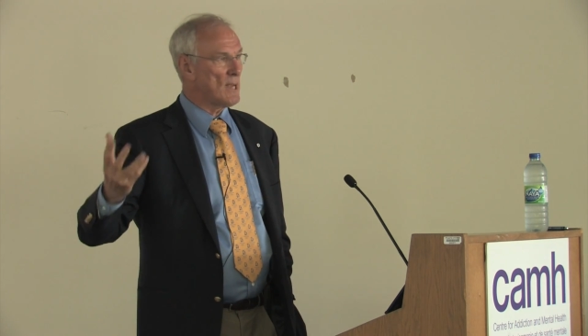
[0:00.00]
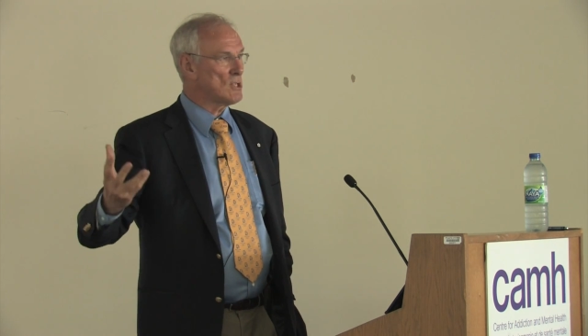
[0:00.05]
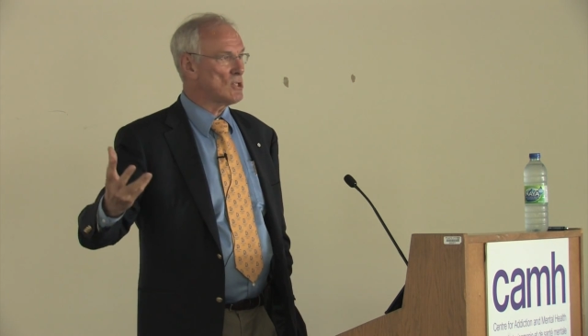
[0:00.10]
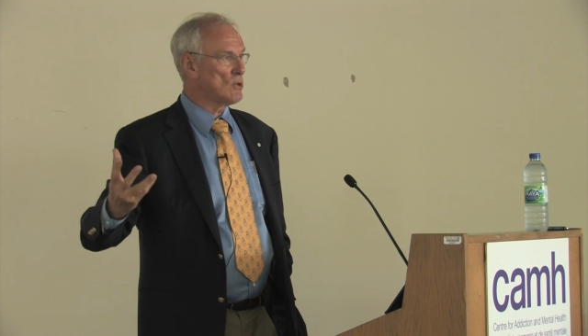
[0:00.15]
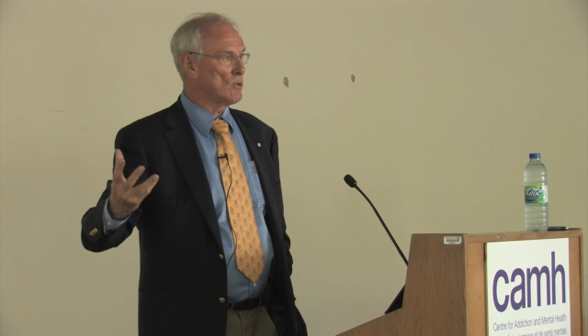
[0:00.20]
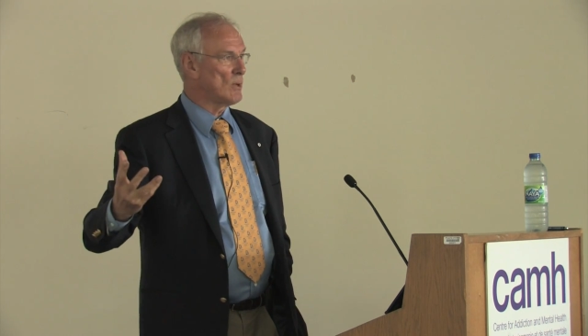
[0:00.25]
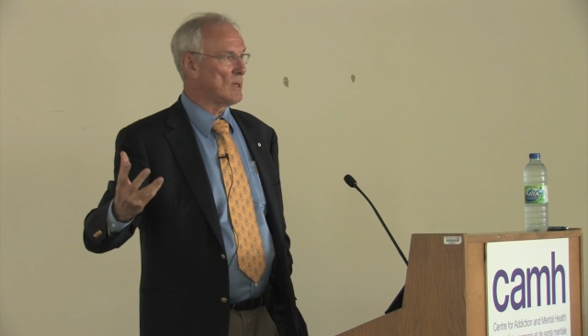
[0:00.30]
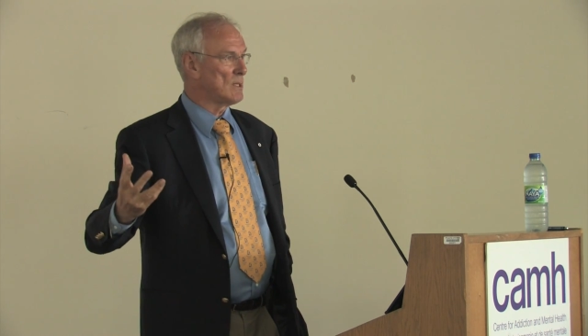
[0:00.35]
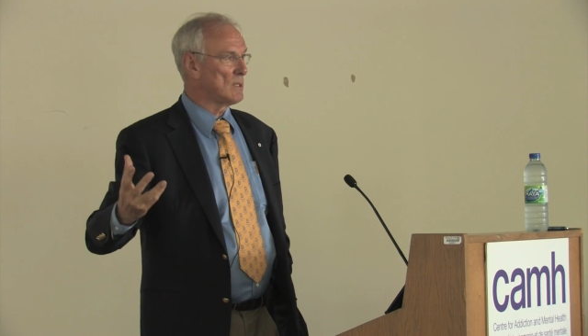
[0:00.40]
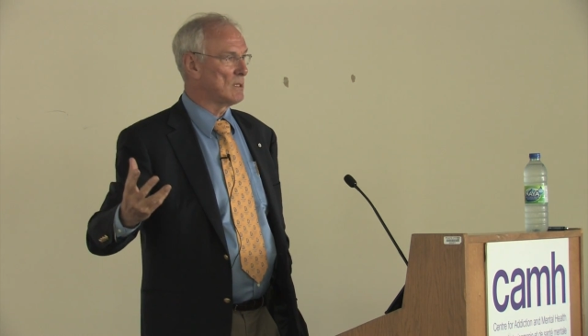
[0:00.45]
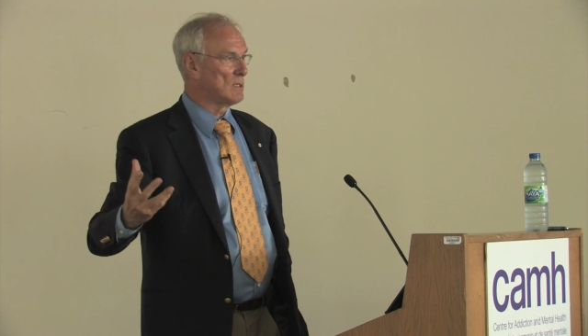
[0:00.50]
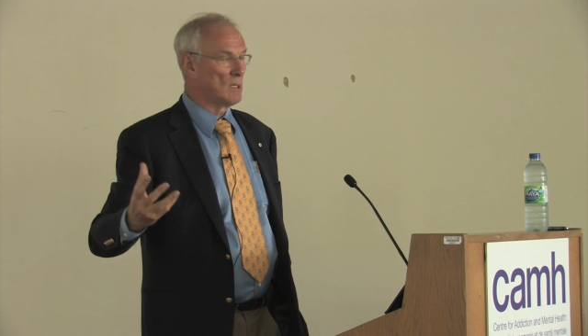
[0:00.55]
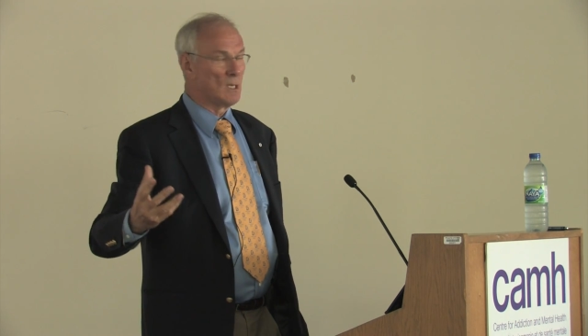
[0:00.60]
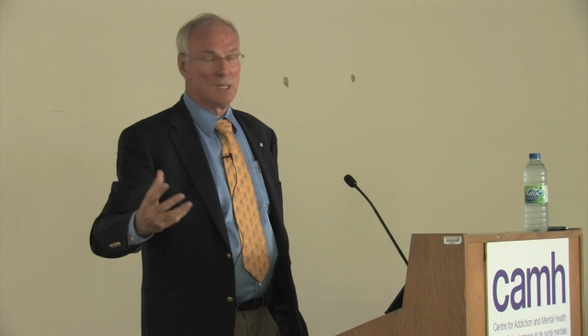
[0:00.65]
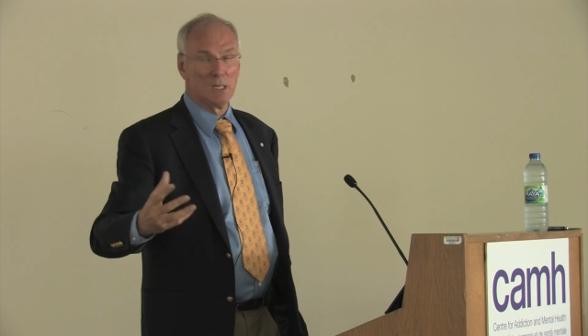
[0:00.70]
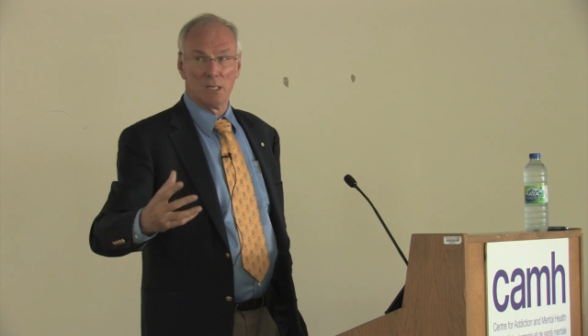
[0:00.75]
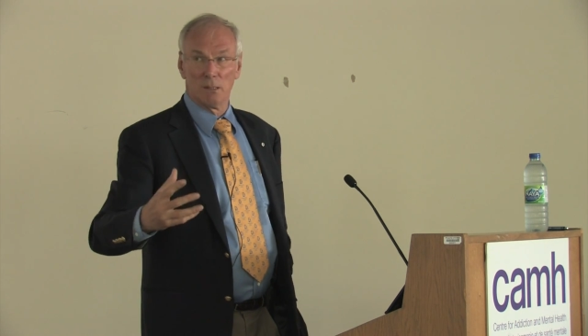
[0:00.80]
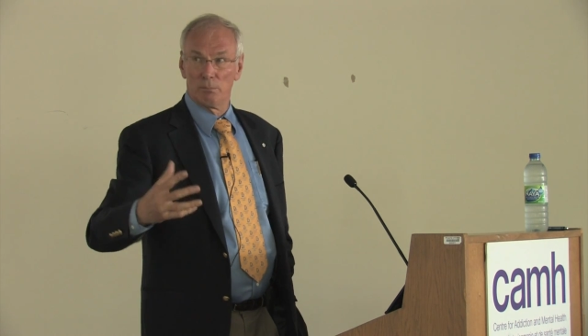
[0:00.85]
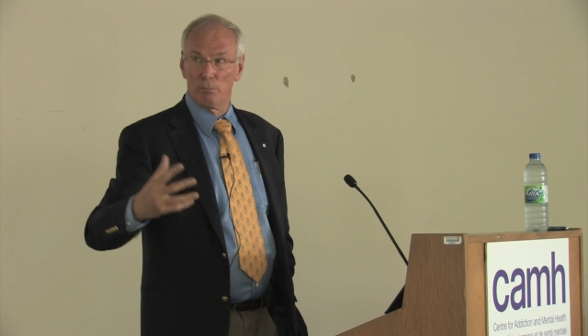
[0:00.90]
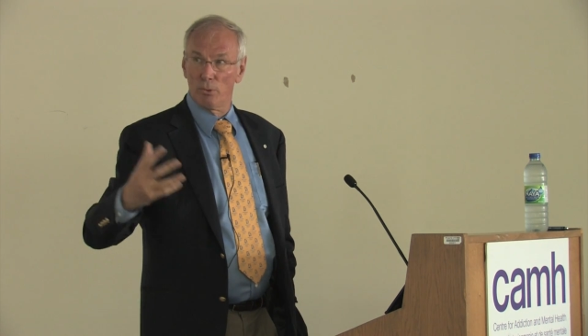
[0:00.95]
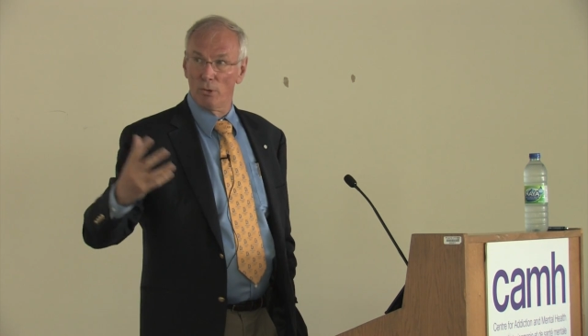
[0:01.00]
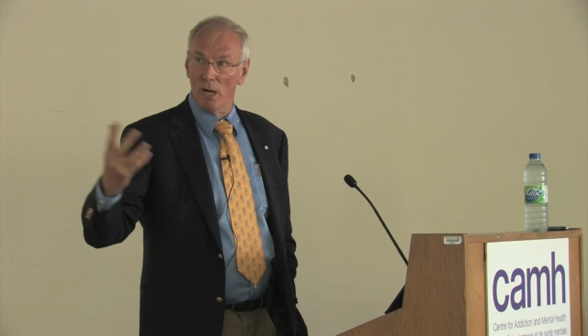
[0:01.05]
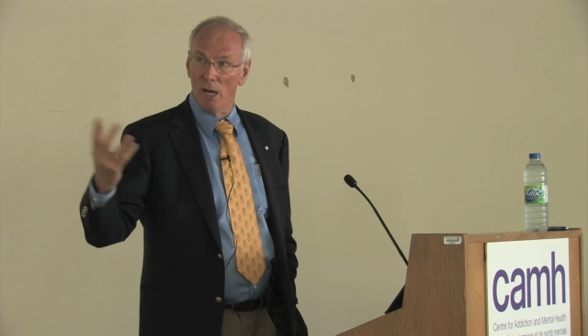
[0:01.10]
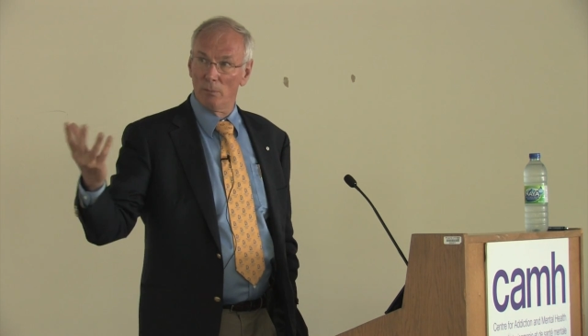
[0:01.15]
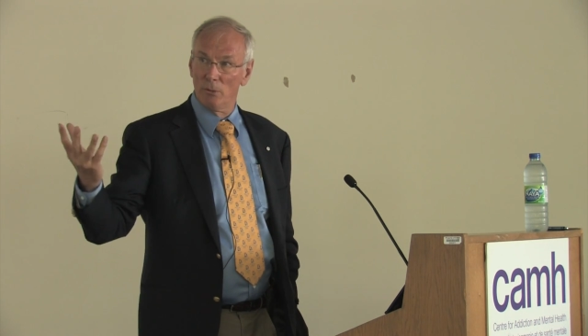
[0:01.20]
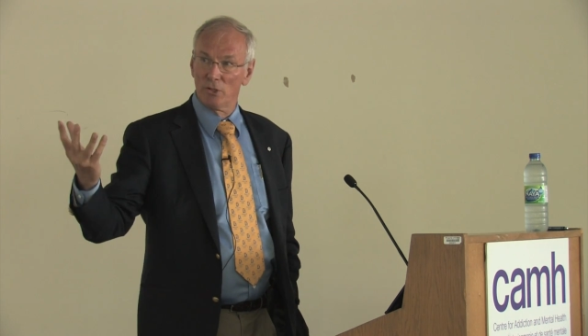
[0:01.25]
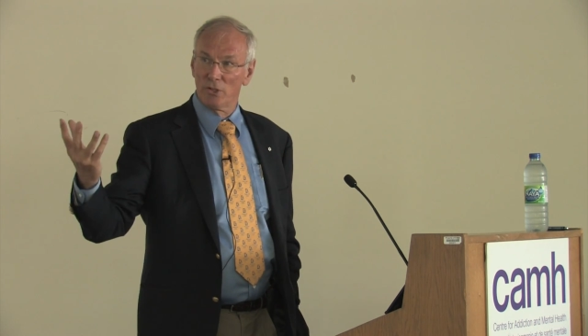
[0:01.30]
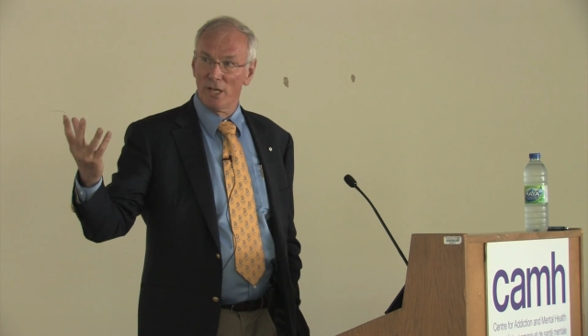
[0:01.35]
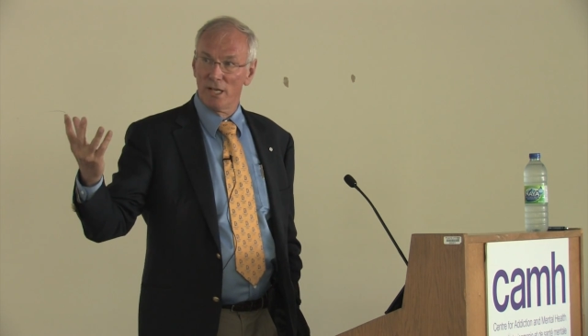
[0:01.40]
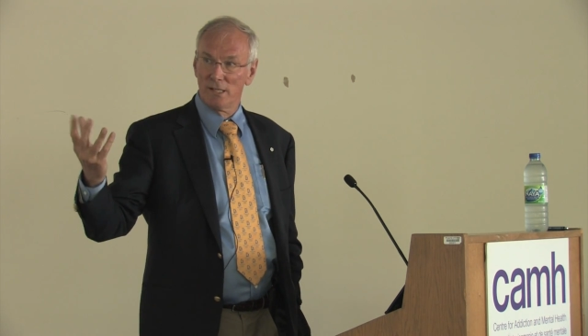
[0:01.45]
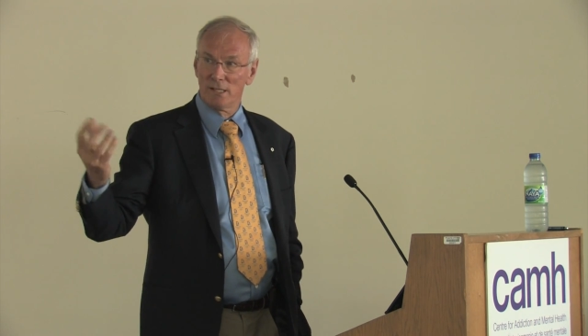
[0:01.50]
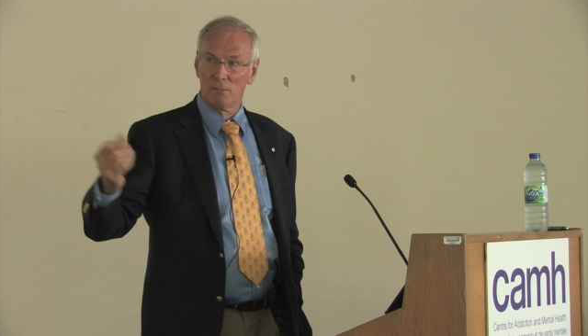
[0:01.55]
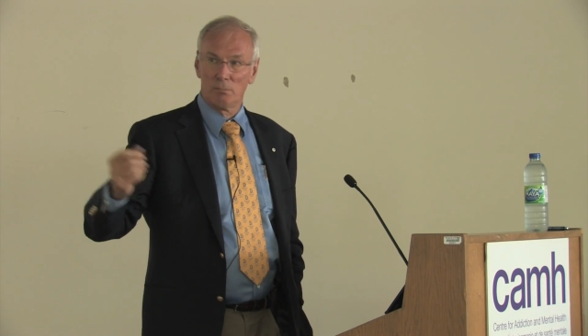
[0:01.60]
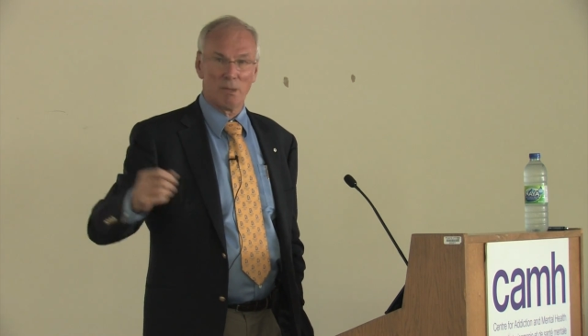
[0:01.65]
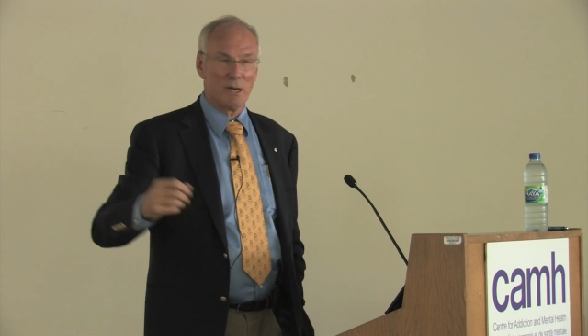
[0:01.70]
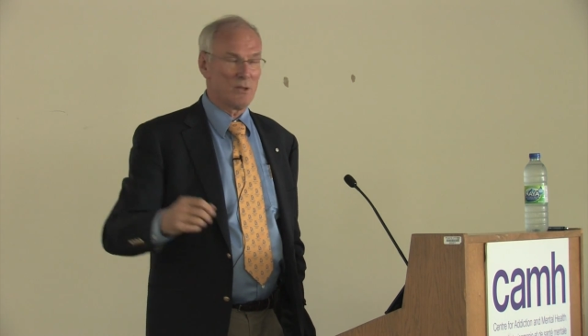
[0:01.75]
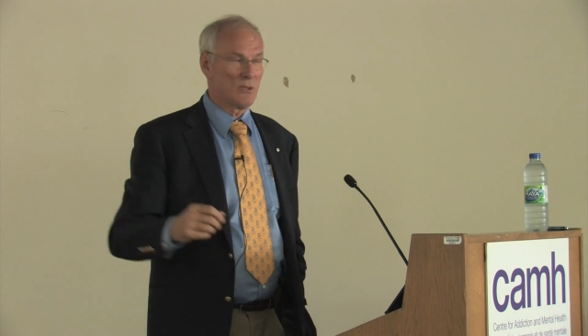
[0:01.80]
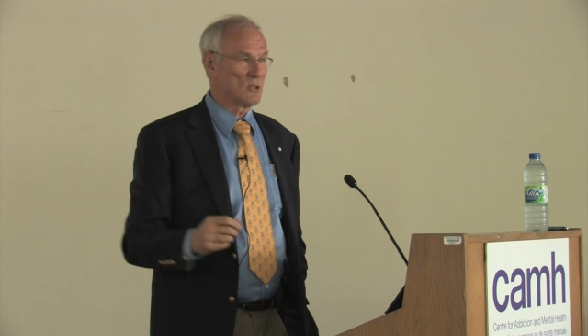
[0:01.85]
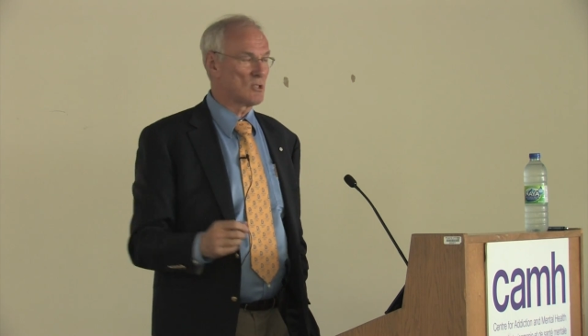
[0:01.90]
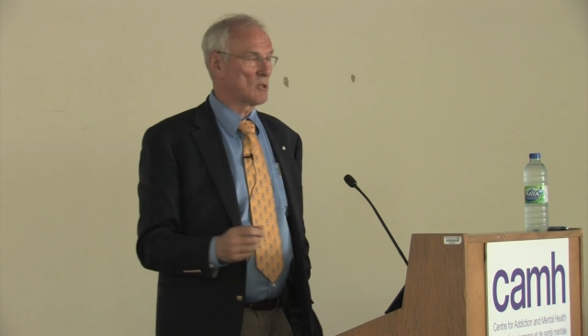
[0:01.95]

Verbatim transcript: perpetuated and promulgated